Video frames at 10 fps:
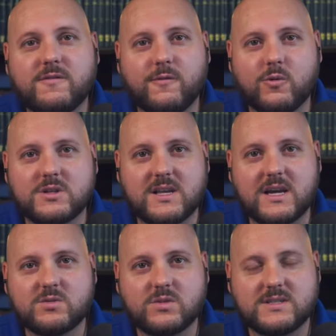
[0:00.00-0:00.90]
forward
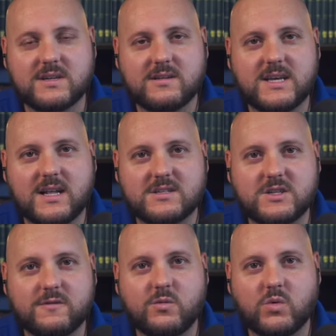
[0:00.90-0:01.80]
slash reason and theology
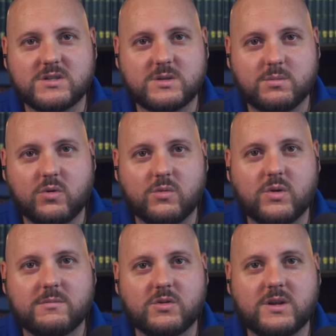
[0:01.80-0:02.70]
if you want to support what
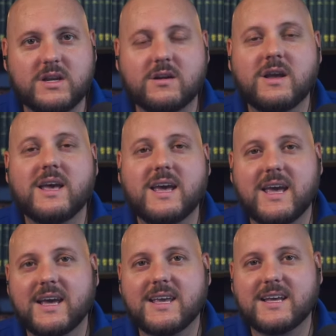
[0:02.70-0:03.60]
I'm doing here
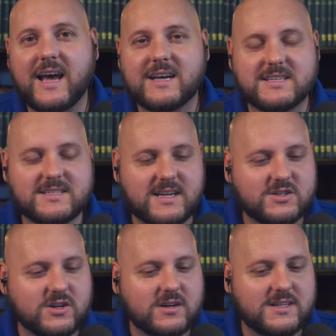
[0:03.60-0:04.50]
and get access to
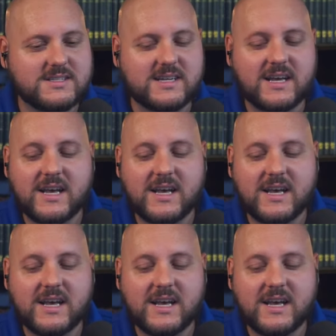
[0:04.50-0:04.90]
extra content.